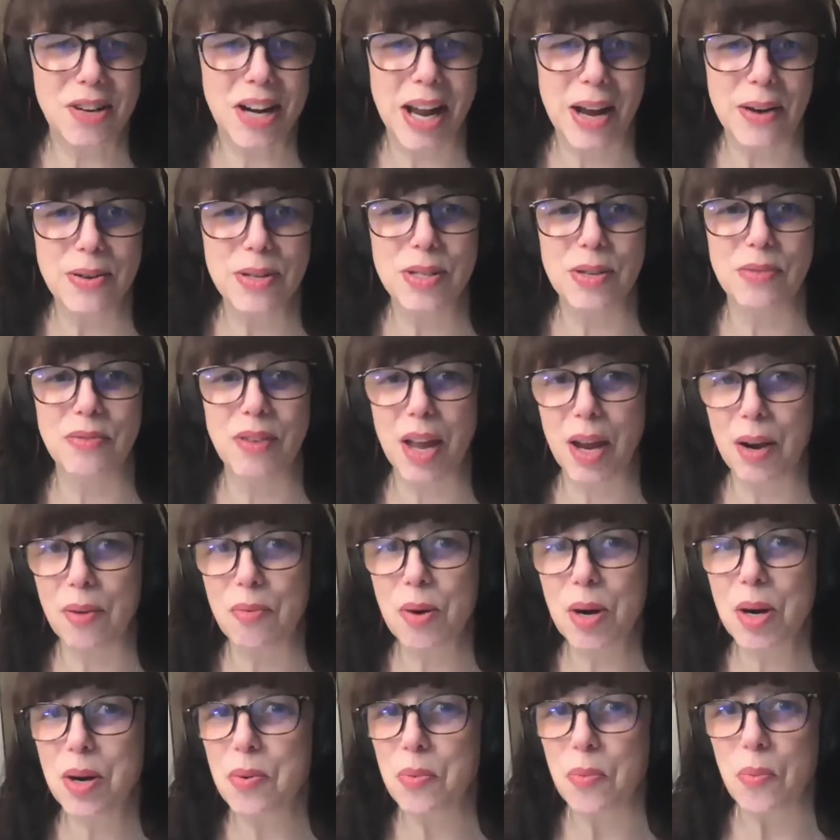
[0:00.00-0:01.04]
Hours of
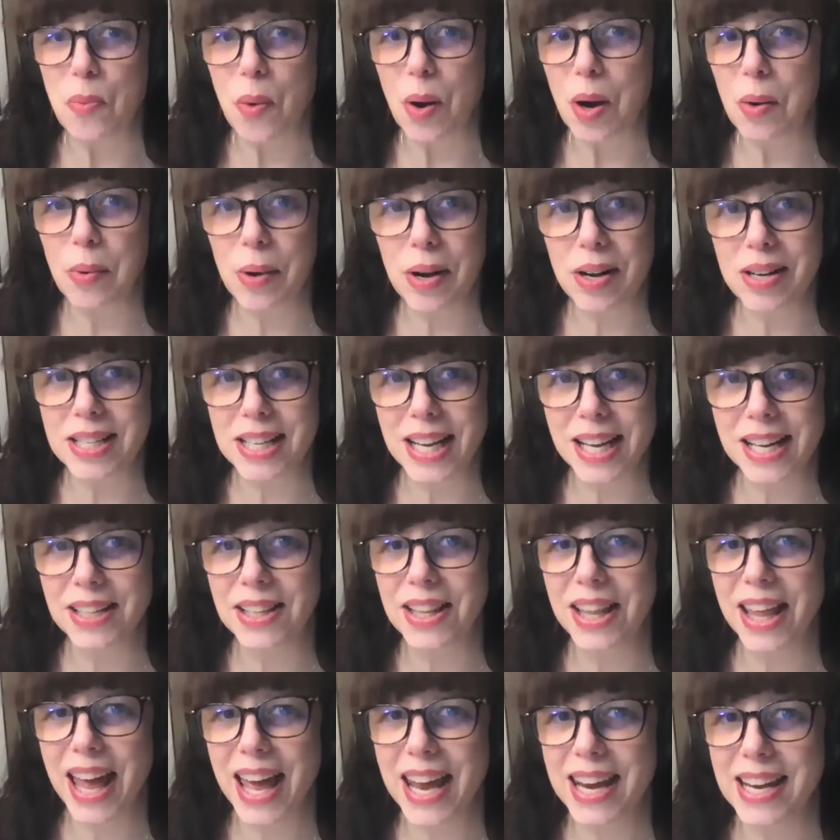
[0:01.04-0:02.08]
Edward? What a weird title
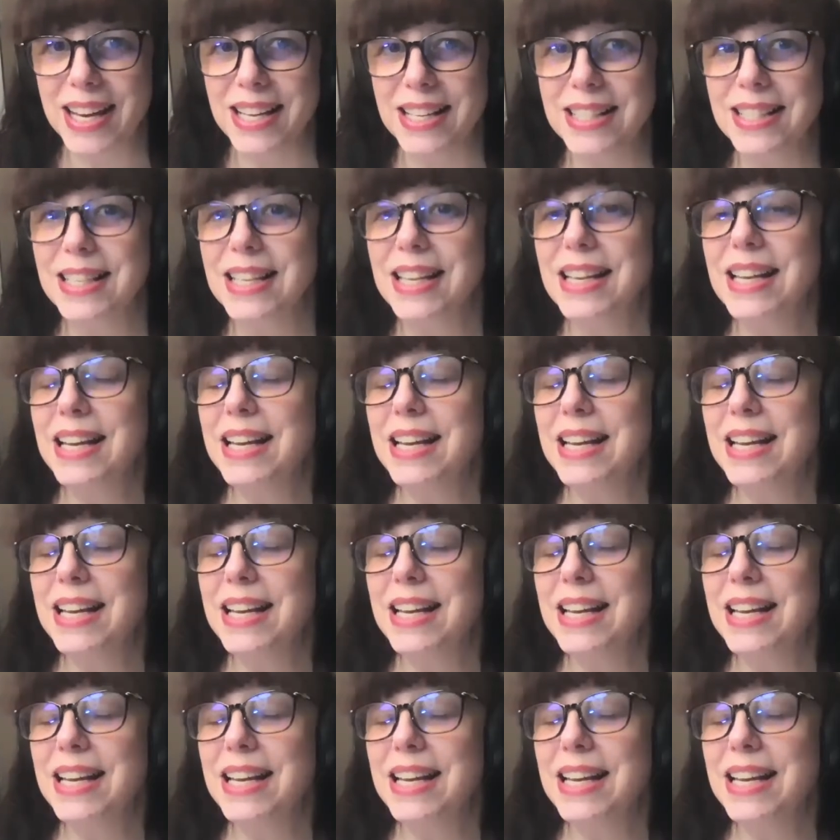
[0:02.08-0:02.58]
that is.